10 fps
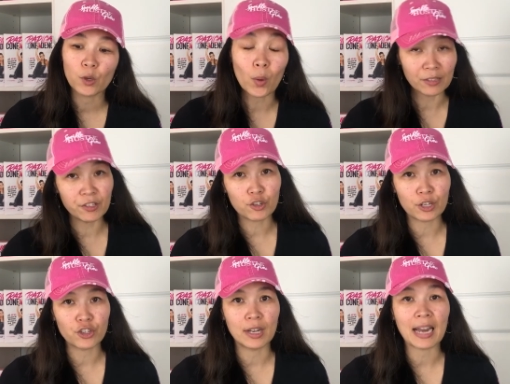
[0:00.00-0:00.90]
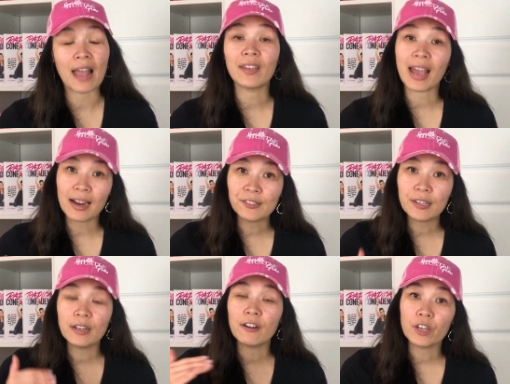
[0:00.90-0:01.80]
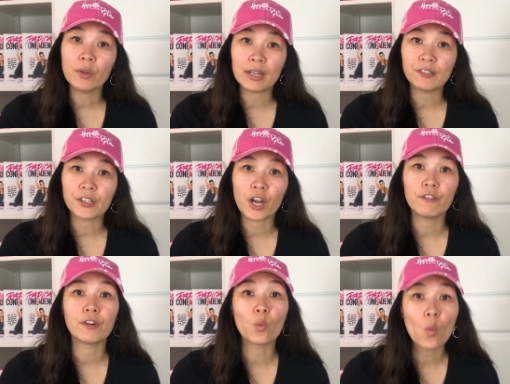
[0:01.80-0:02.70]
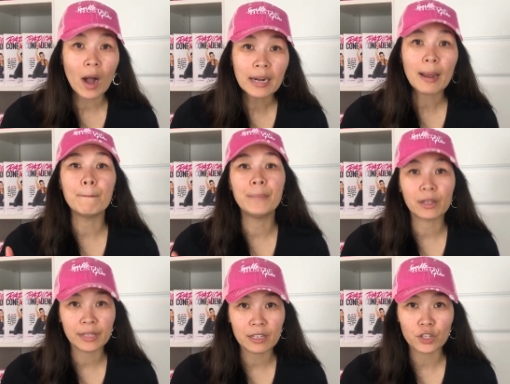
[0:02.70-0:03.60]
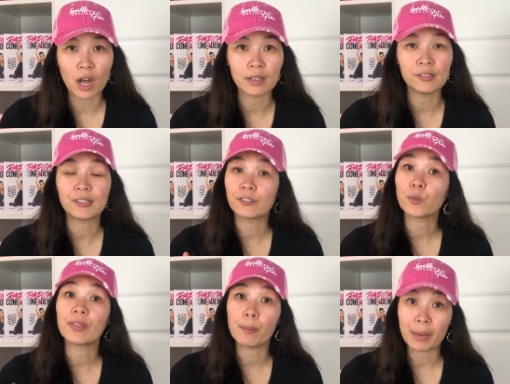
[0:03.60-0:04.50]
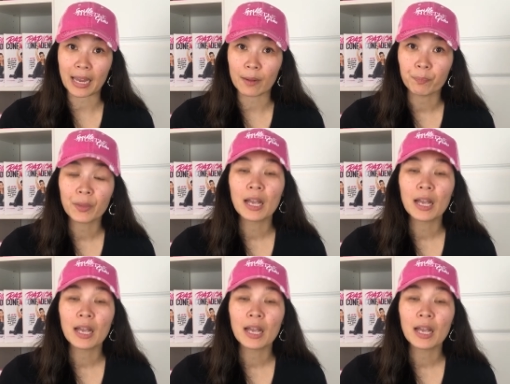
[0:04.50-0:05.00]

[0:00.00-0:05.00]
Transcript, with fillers: Quest Nutrition, and they exited a few years ago for $1 billion. That's with a B.